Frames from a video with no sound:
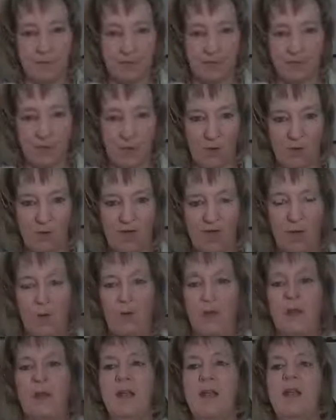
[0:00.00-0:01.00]
misquoted that
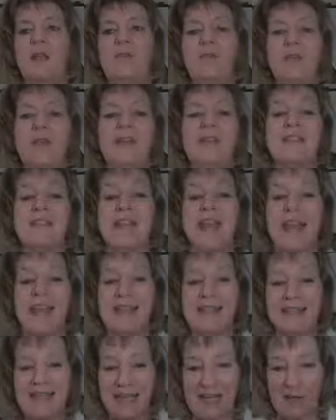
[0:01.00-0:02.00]
one.
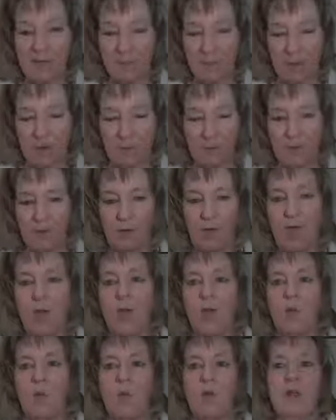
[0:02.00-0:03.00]
2018 Farm Bill,
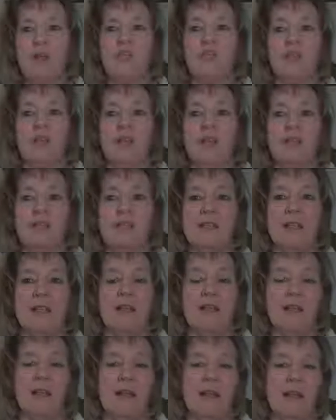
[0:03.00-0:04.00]
which is
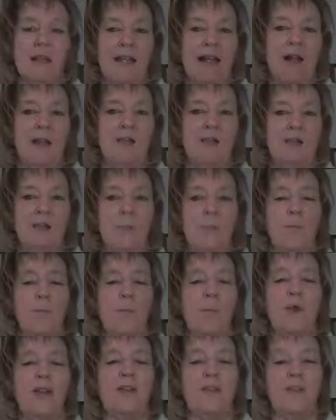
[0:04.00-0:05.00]
allows
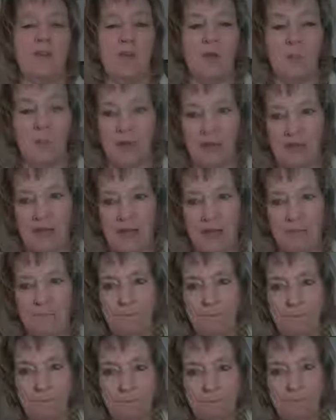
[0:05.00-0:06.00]
0.3%
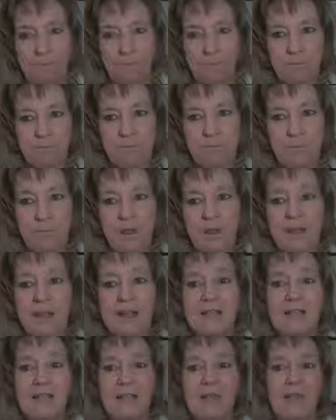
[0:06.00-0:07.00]

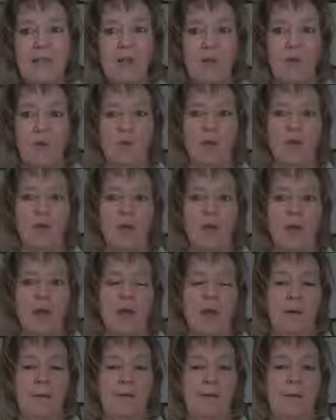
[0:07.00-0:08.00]
That's a legal
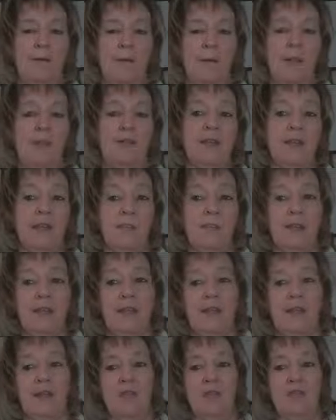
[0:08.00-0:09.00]
amount that can
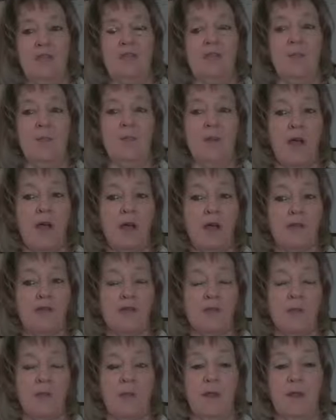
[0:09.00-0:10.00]
be in there. So the product
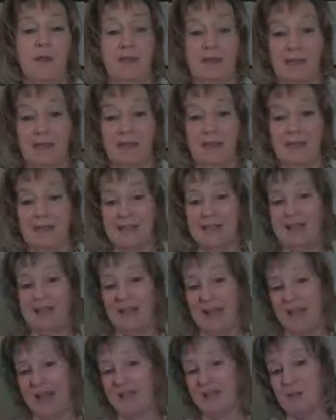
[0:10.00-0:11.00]

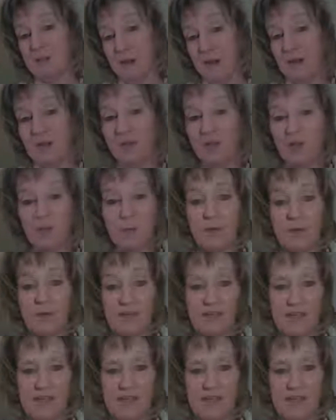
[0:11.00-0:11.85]
has a little bit of